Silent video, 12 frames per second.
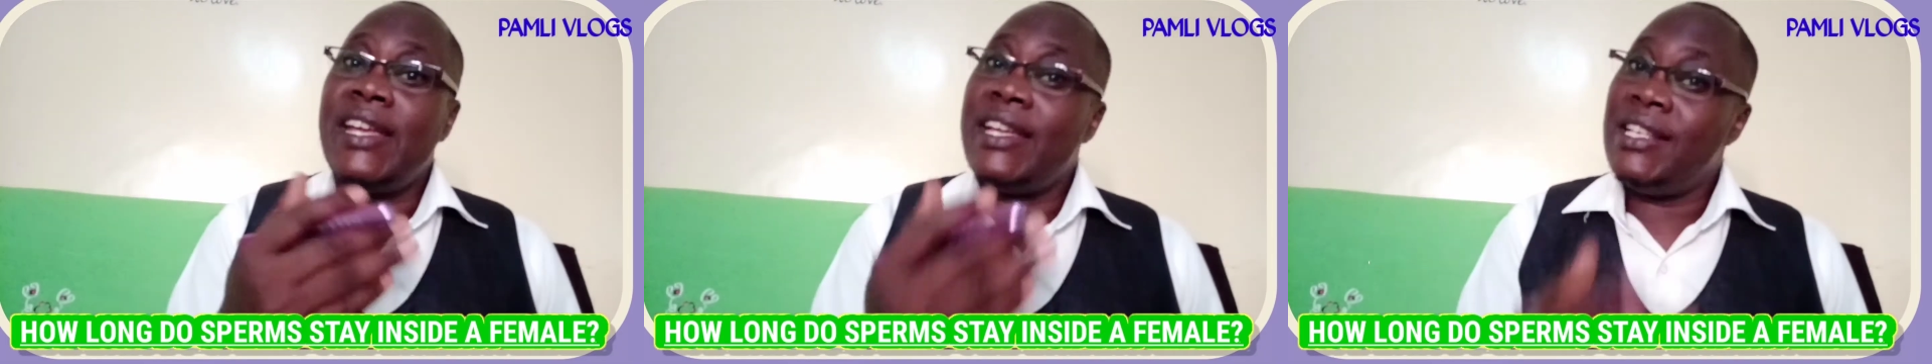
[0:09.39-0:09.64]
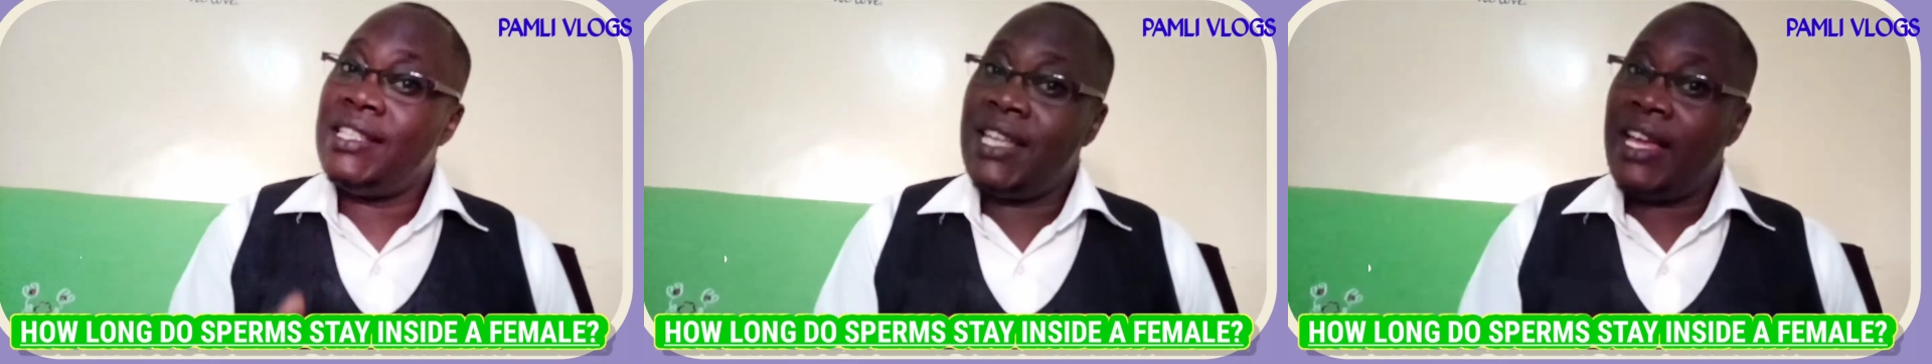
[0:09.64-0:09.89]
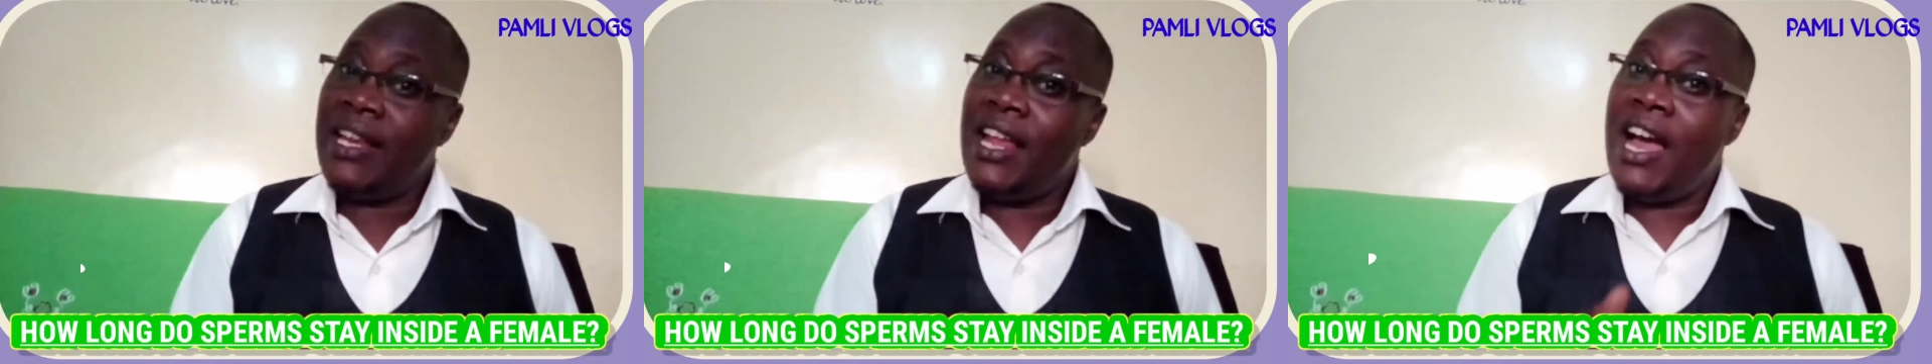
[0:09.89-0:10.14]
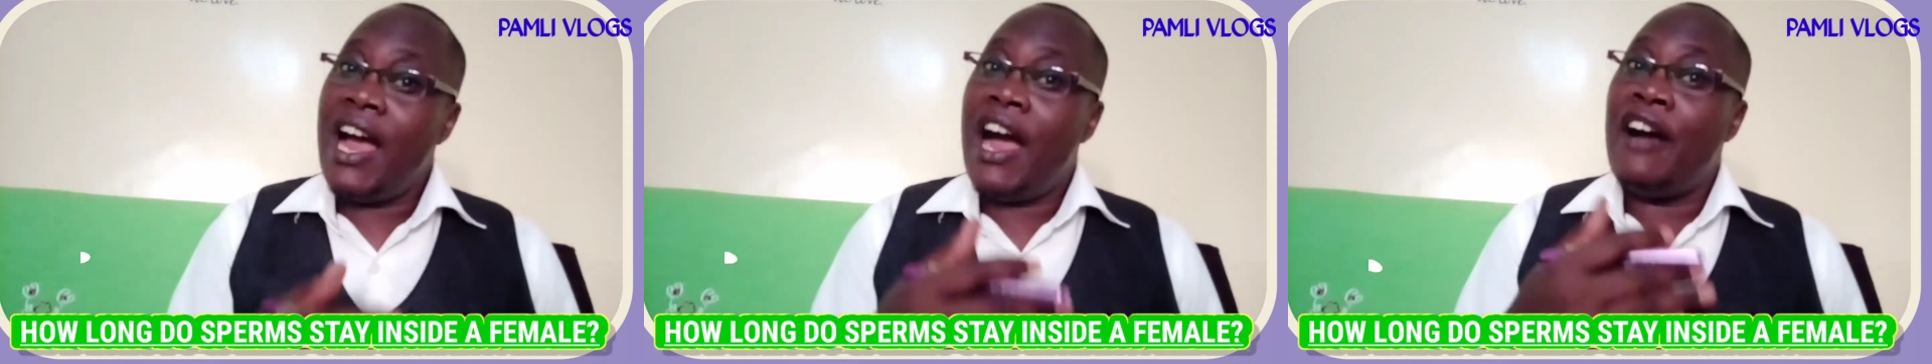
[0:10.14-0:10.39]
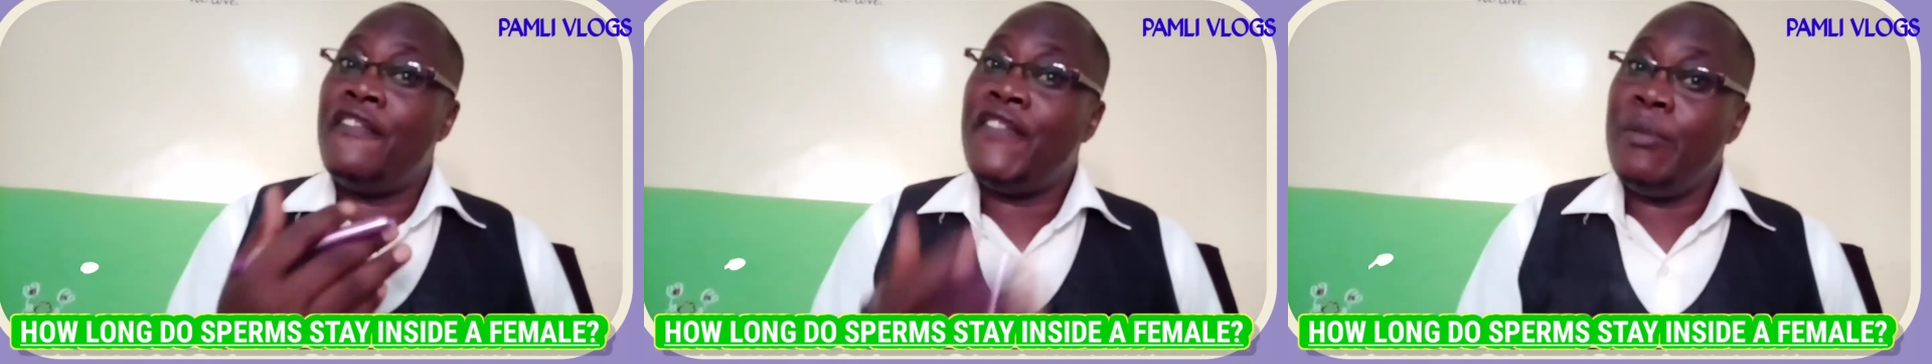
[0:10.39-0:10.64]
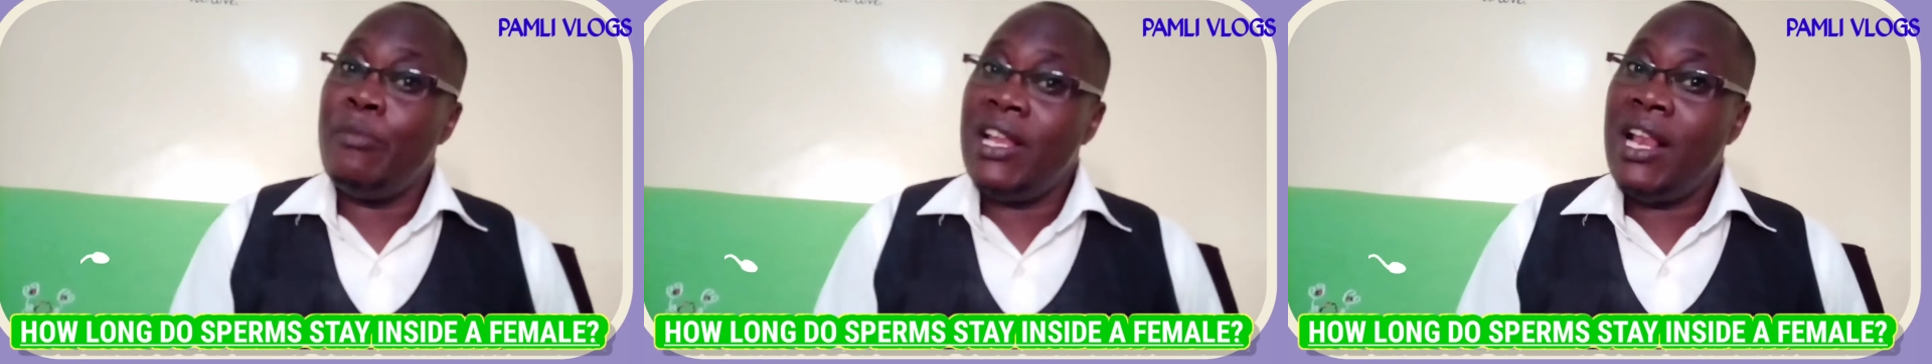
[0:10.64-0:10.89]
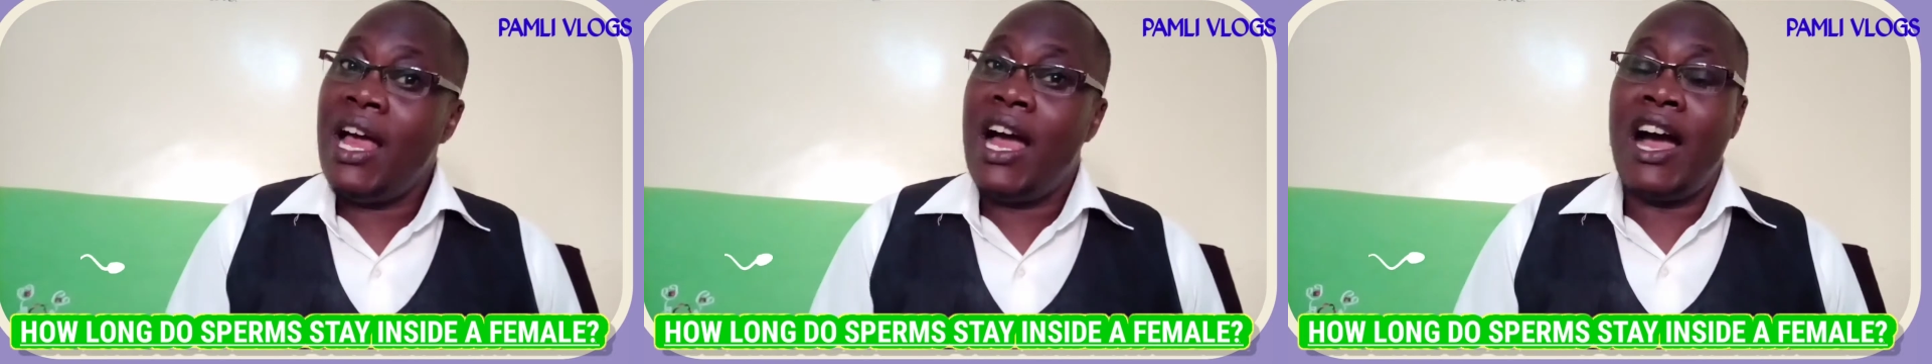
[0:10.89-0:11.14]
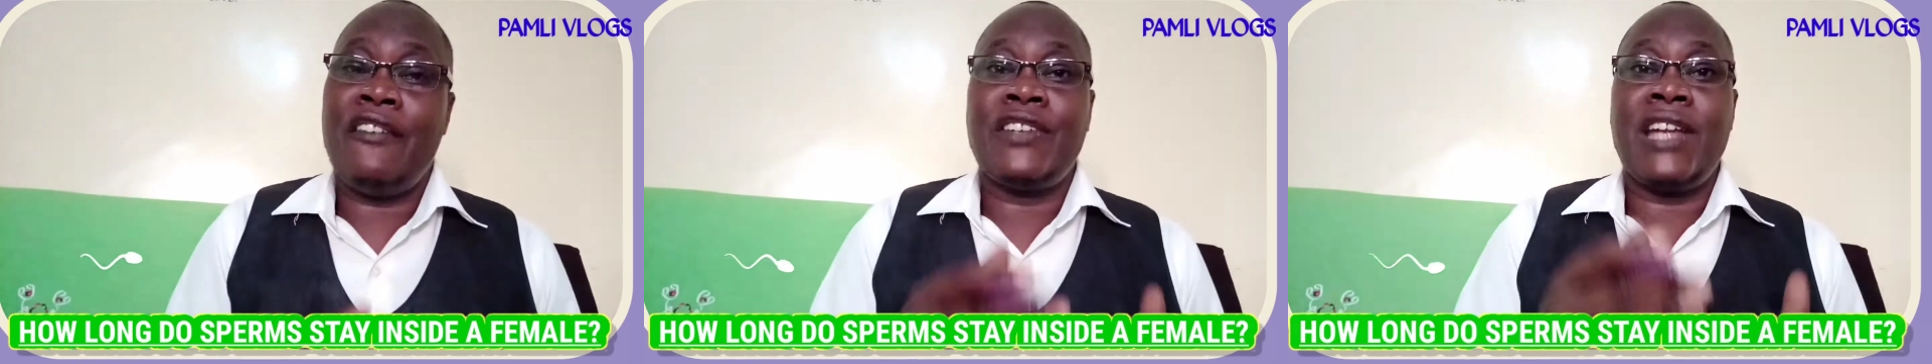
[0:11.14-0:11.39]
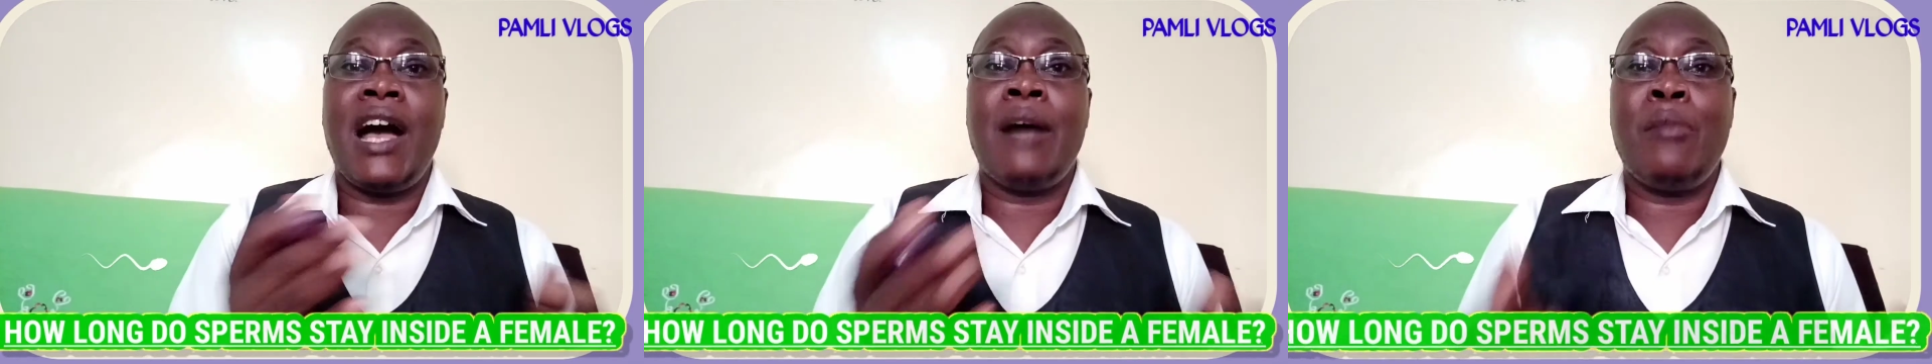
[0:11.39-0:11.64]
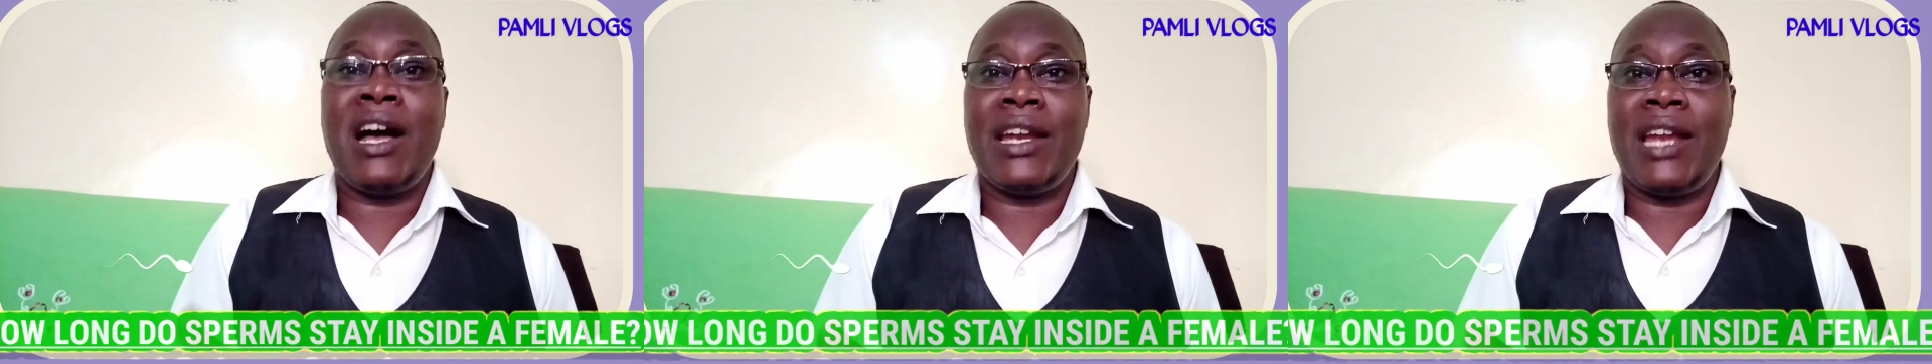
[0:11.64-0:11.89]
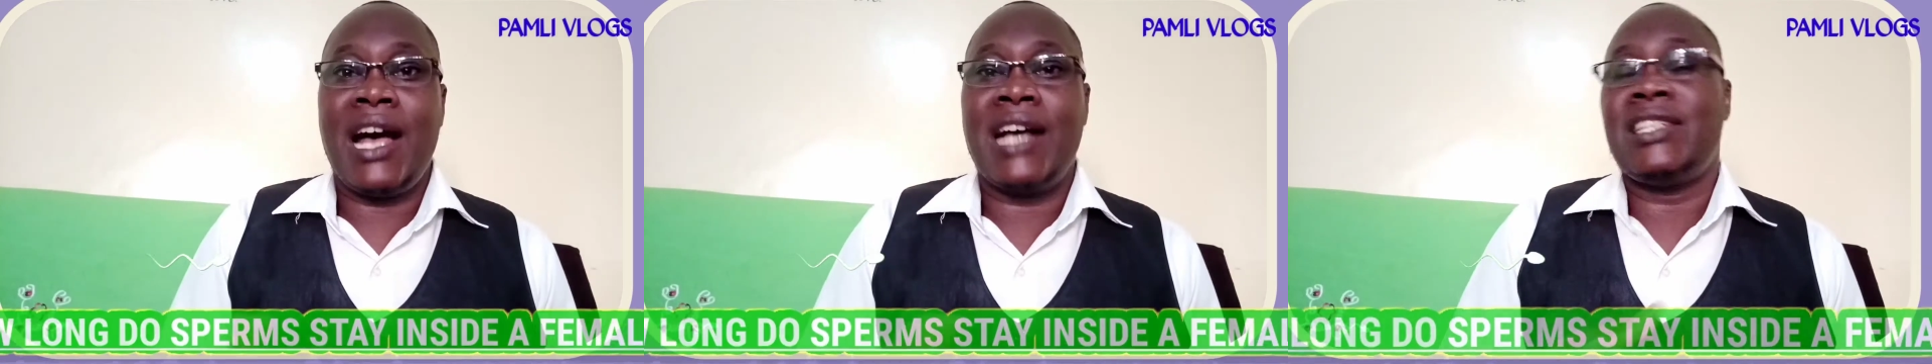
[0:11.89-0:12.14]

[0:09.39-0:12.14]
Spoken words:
inside a female after a man